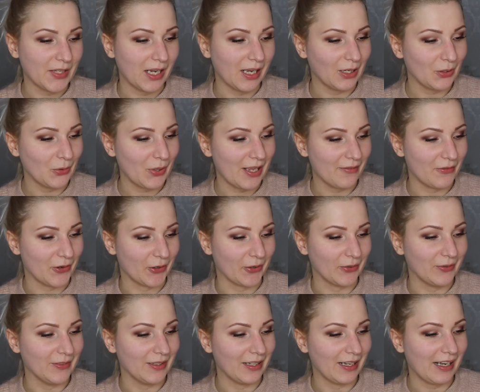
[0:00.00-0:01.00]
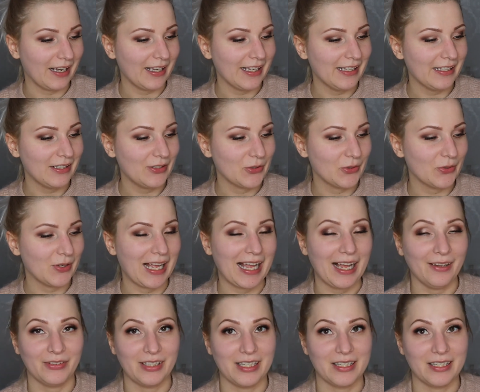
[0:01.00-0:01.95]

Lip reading: However, I do have